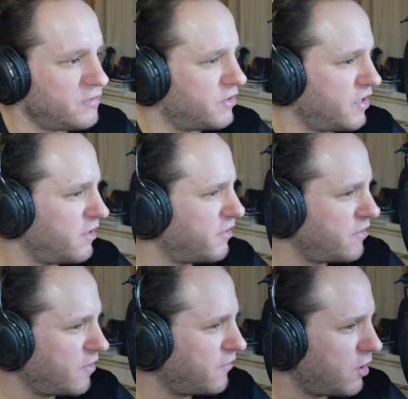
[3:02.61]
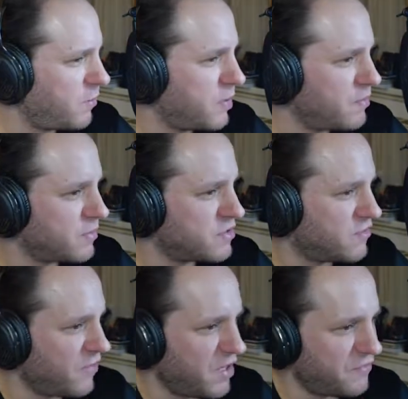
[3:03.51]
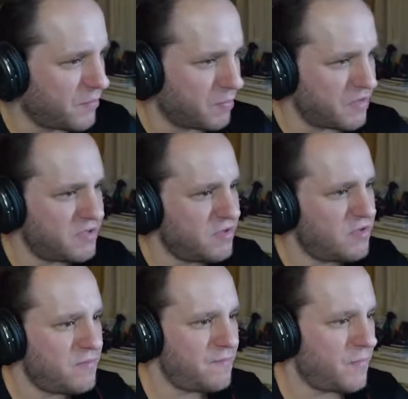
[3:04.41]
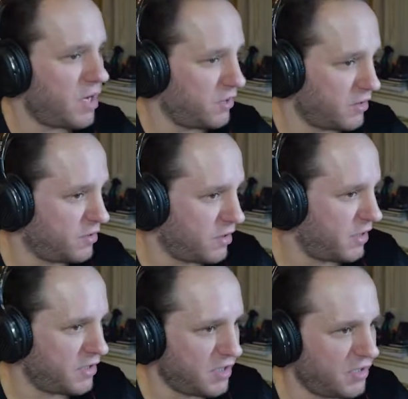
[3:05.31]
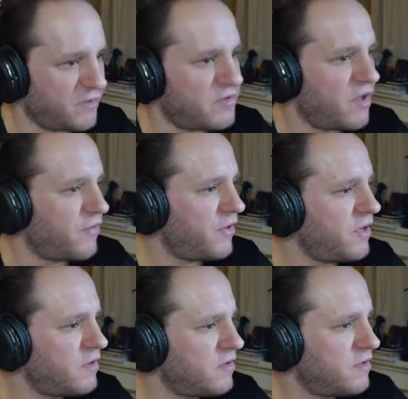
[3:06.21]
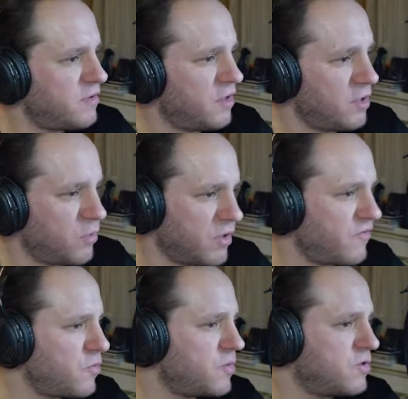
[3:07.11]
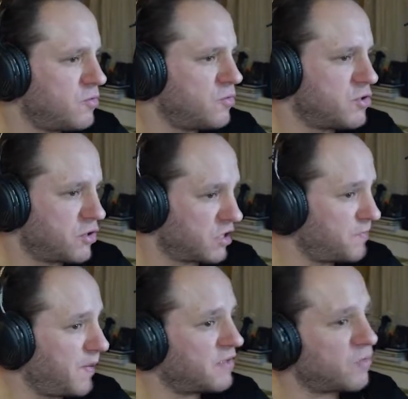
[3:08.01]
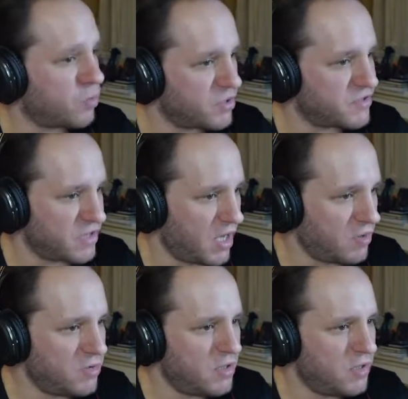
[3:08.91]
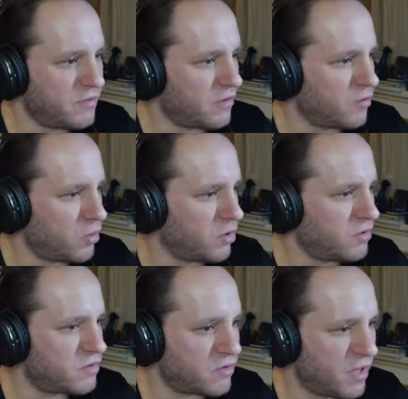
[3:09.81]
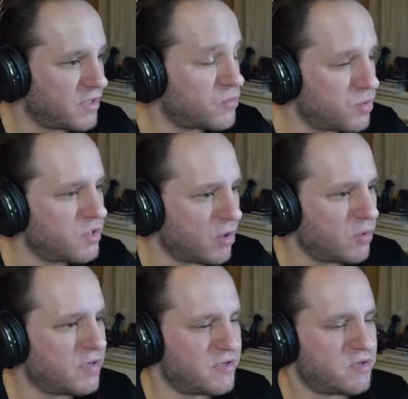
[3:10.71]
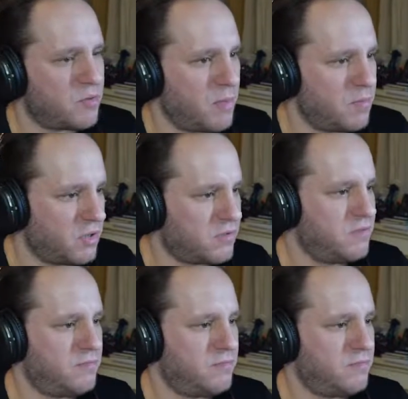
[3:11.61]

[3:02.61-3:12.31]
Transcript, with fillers: Did any of our people survive the blizzard? Are there any others out there? Whatever we do, we should expect the worst now, that the world as we know it has crumbled.